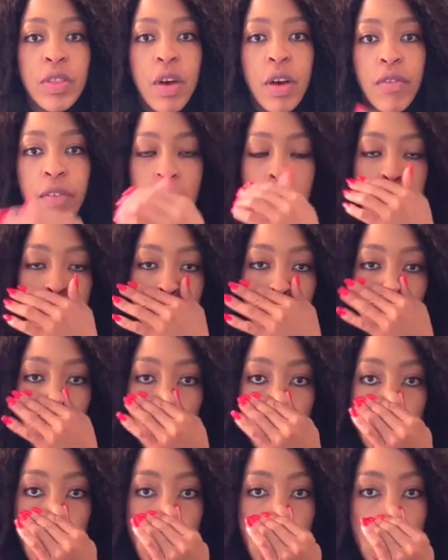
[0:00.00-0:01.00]
of
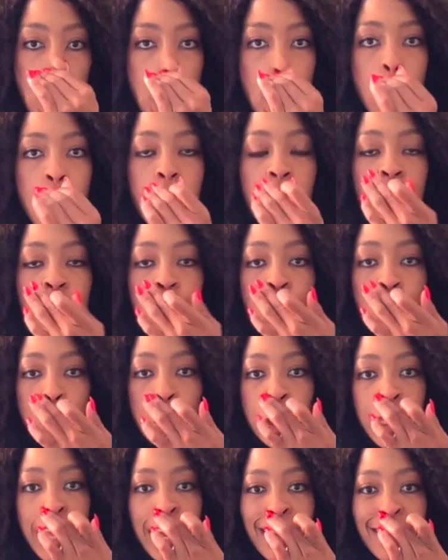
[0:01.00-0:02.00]
April of
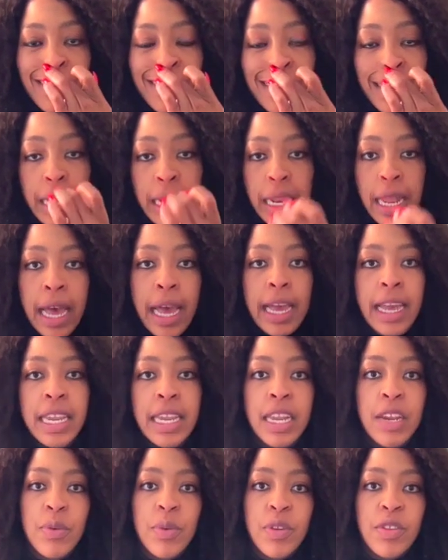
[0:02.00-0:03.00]

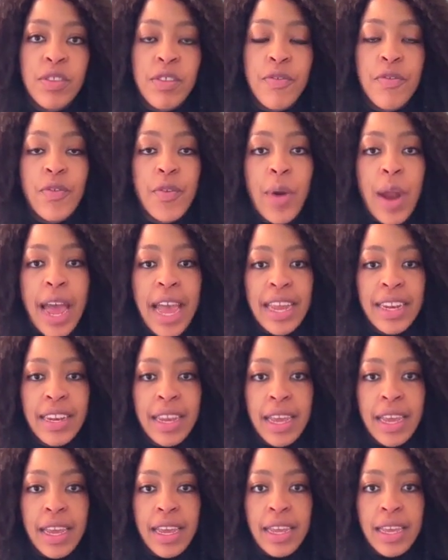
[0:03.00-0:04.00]
2009. It was a
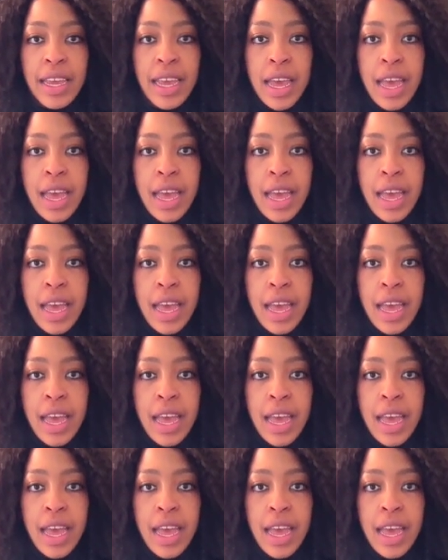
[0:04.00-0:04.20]
Friday